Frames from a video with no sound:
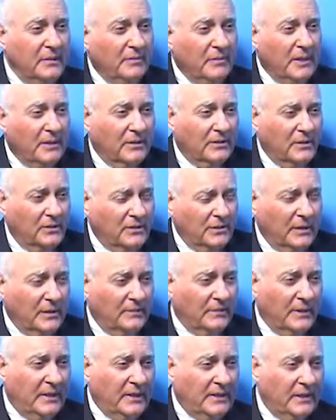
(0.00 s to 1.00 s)
A monoclonal
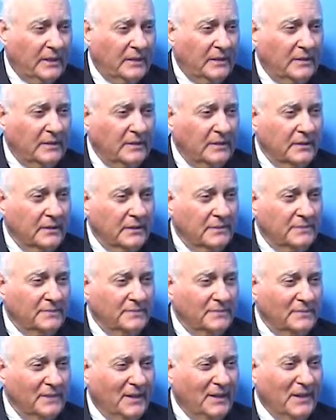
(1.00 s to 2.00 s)
antibody, and
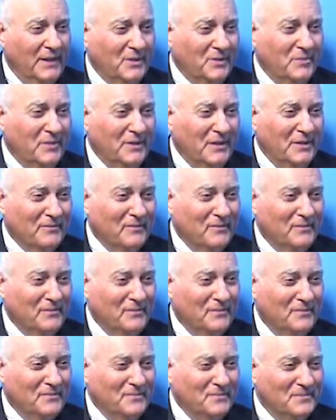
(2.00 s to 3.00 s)
yeah, it has to be given
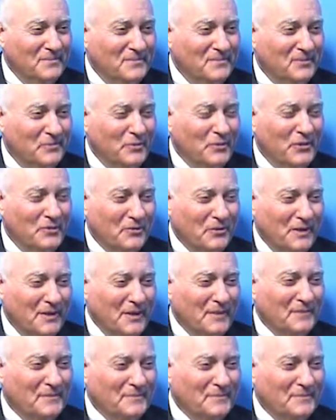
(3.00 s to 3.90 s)
parenterally.